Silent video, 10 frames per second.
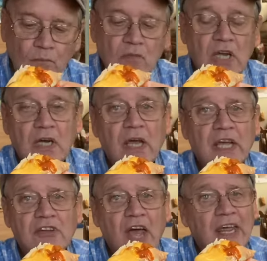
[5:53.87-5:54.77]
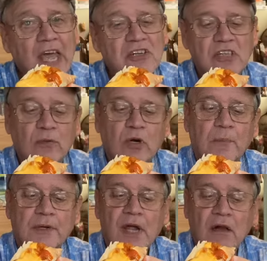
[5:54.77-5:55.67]
Yeah, the eggs actually went
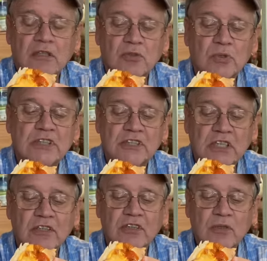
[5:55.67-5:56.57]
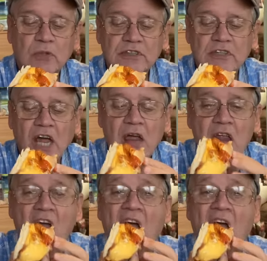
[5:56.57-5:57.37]
up $1.20 in 2 weeks' time.